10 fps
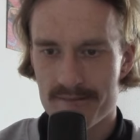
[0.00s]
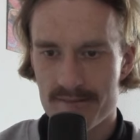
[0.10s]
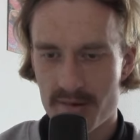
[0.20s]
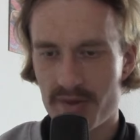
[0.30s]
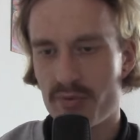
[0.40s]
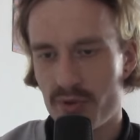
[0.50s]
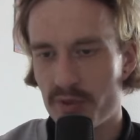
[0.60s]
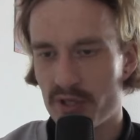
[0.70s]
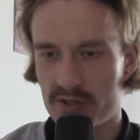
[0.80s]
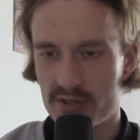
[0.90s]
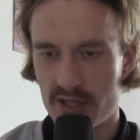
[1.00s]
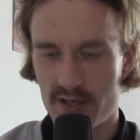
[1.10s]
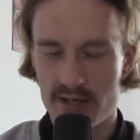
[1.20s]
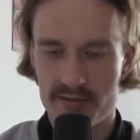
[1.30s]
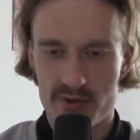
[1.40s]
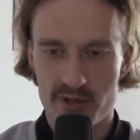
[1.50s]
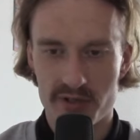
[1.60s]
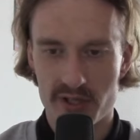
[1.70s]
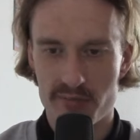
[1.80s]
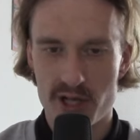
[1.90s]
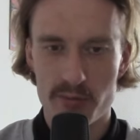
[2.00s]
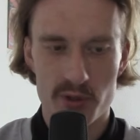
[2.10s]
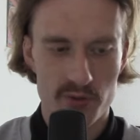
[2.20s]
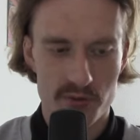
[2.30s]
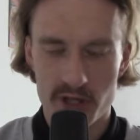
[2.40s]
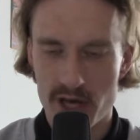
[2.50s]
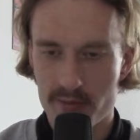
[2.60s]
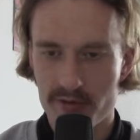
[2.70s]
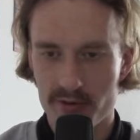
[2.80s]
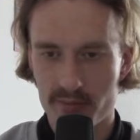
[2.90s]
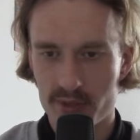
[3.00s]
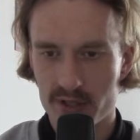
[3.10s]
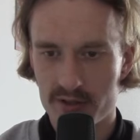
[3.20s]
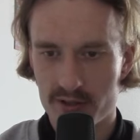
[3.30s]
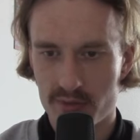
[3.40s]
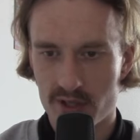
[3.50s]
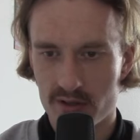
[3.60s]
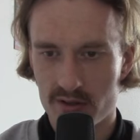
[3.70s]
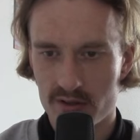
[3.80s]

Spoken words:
I mean, there will be also then left traffic in Melbourne, where we come from, but somehow,